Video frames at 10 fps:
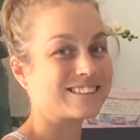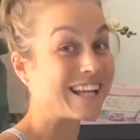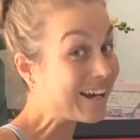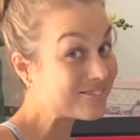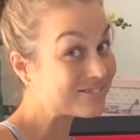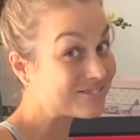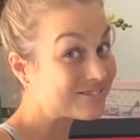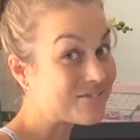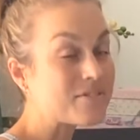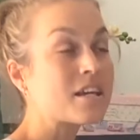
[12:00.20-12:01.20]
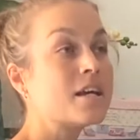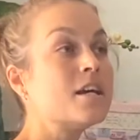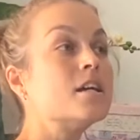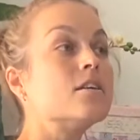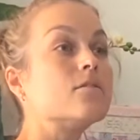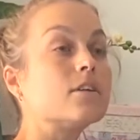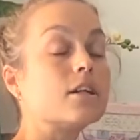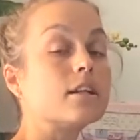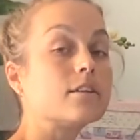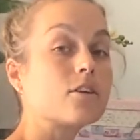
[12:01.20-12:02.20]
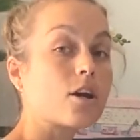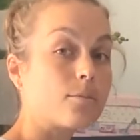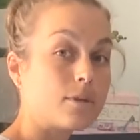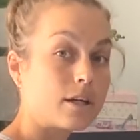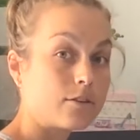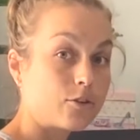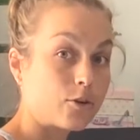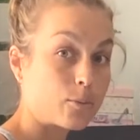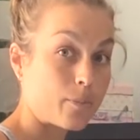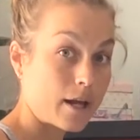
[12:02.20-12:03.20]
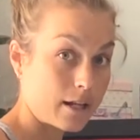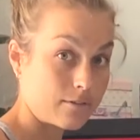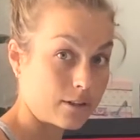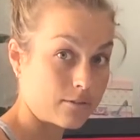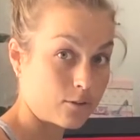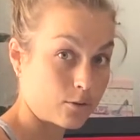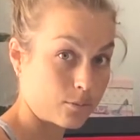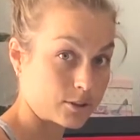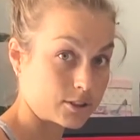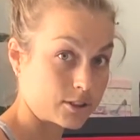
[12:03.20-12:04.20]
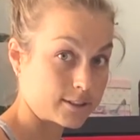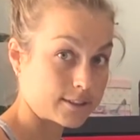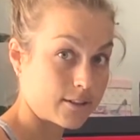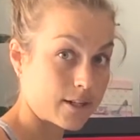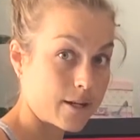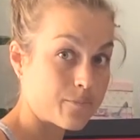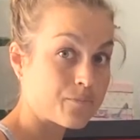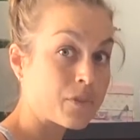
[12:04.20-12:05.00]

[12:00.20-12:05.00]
yeah? You're going to come down to your pelvic floor muscles, okay?